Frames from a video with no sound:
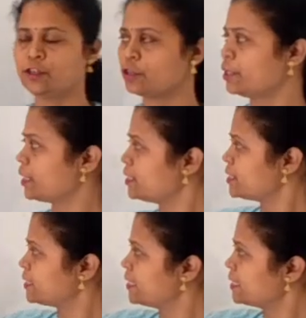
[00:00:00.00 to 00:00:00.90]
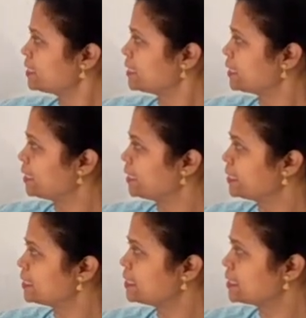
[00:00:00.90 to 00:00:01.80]
So kids, this
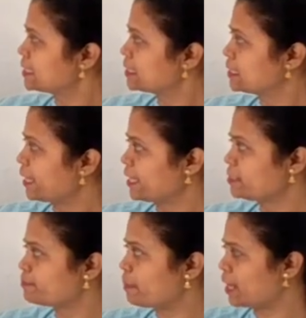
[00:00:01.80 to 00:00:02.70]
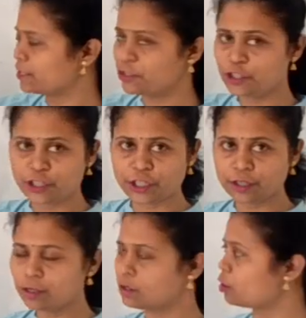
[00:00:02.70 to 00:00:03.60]
is the expansion